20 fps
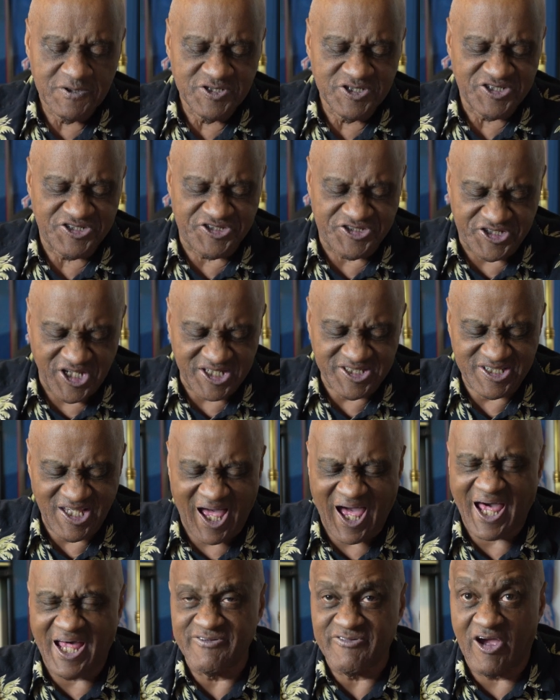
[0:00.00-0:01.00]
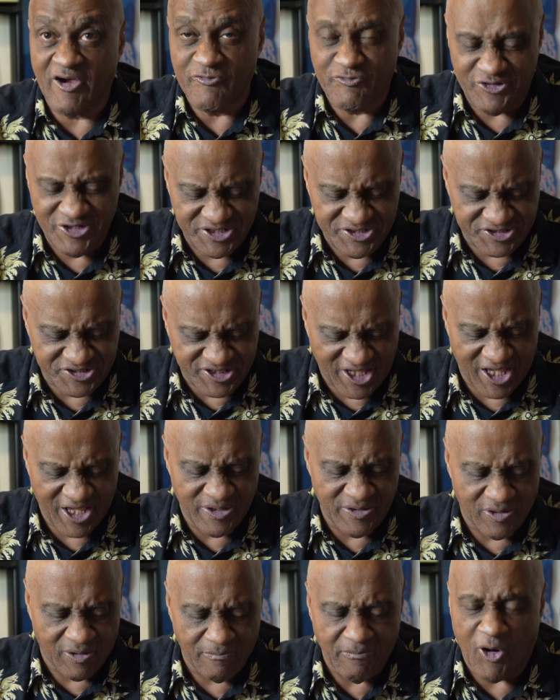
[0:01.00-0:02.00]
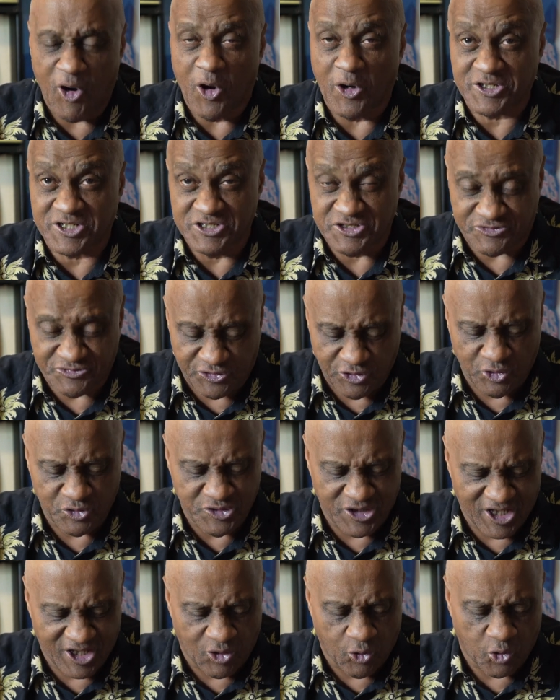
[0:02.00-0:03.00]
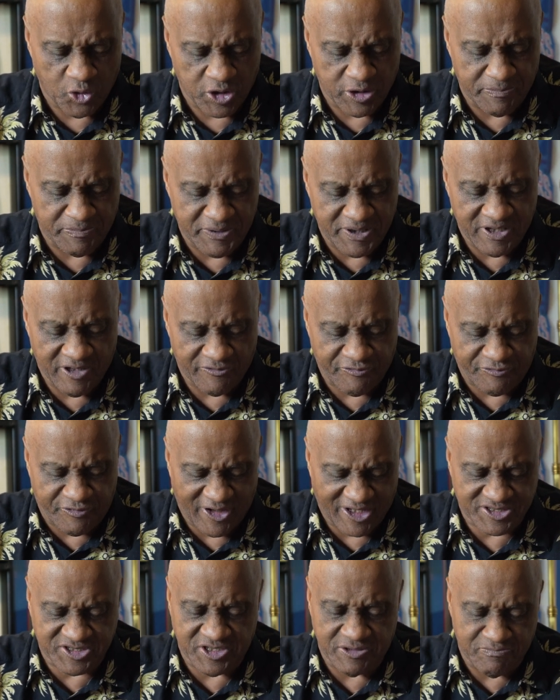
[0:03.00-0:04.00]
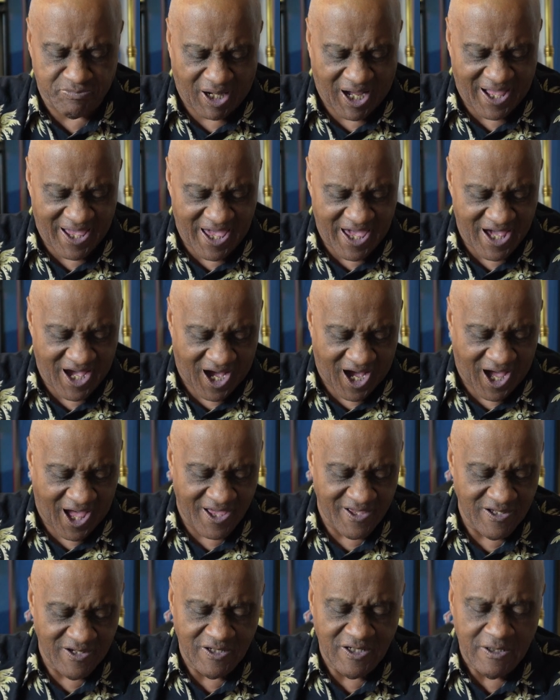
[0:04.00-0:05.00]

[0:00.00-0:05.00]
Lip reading: 6 out of every 10 Americans feel they're going to be affected by AI.